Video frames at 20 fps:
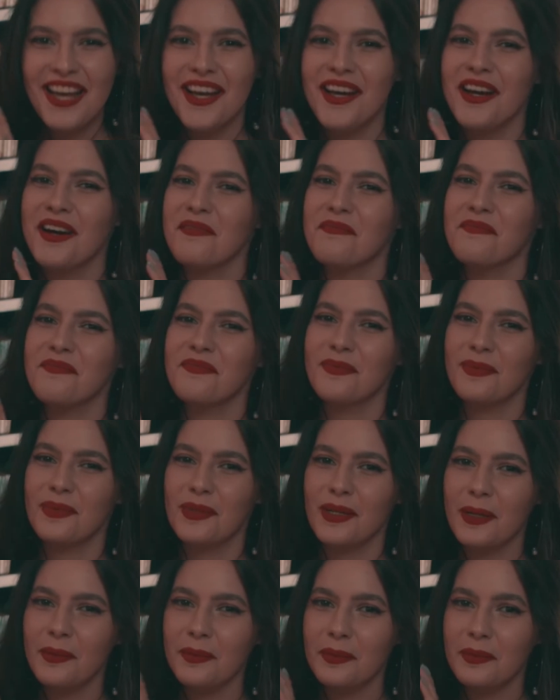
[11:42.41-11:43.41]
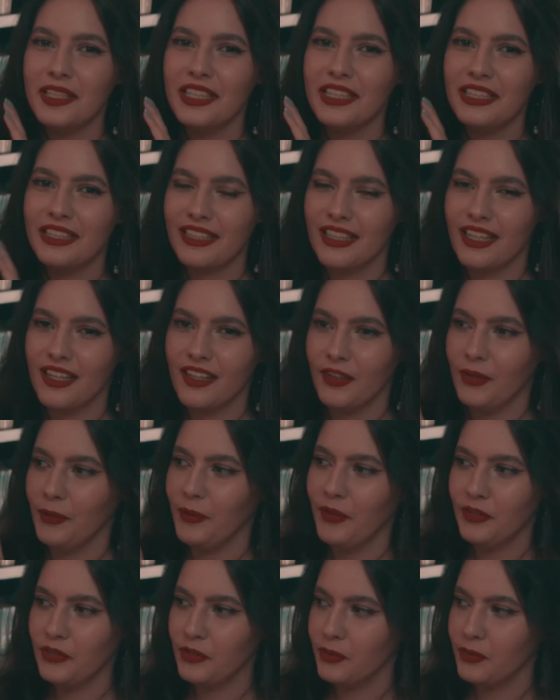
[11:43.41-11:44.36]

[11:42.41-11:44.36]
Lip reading: I'm probably not going